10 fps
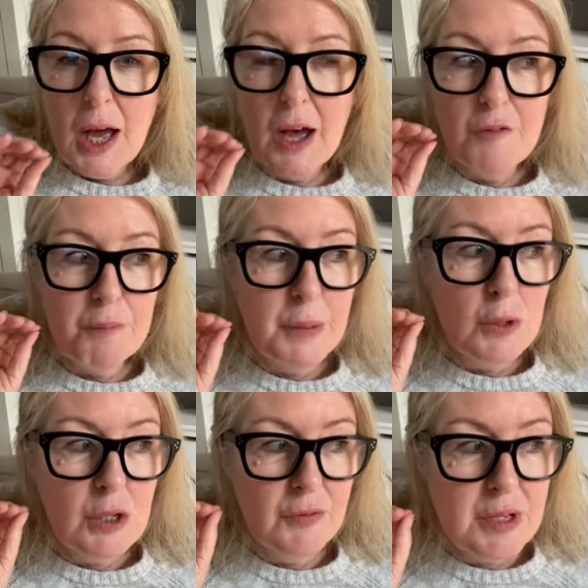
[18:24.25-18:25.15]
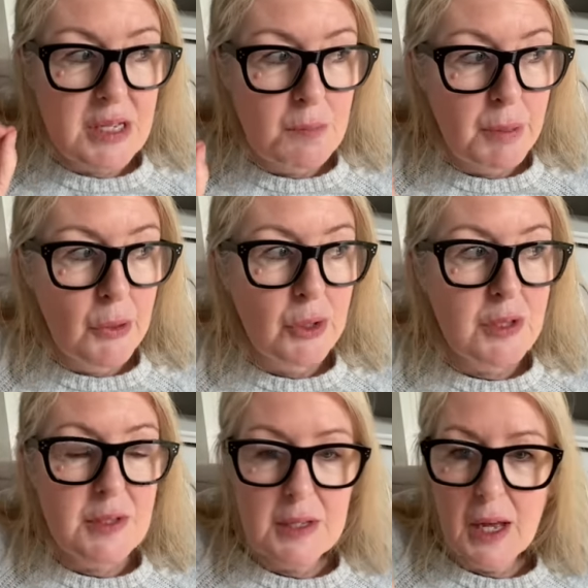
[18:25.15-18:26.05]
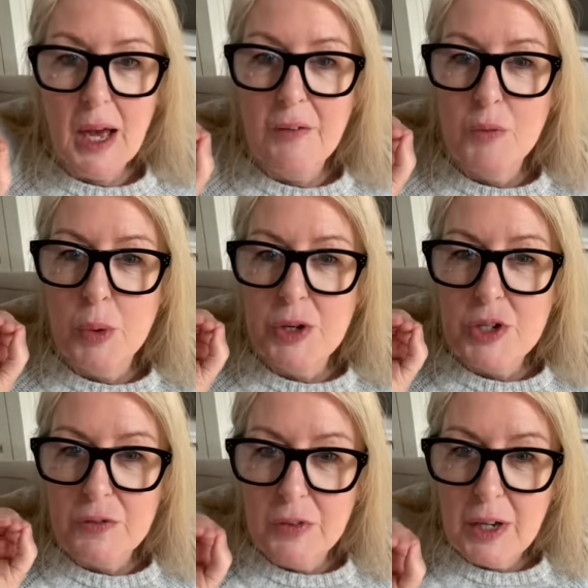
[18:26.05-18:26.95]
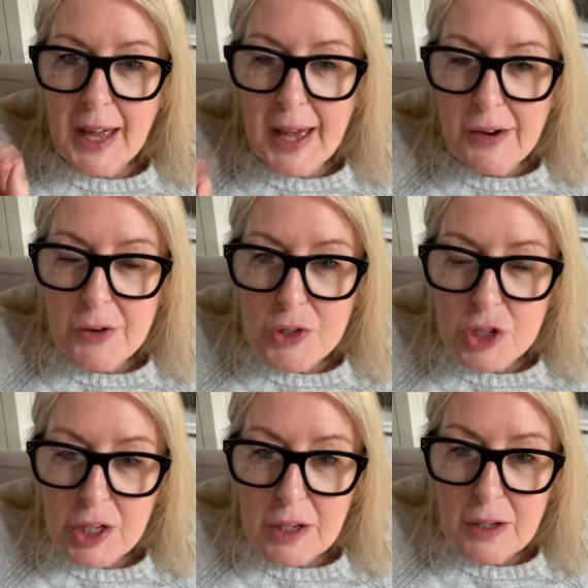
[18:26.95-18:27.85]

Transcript: have beautiful spirits, have wonderful energy.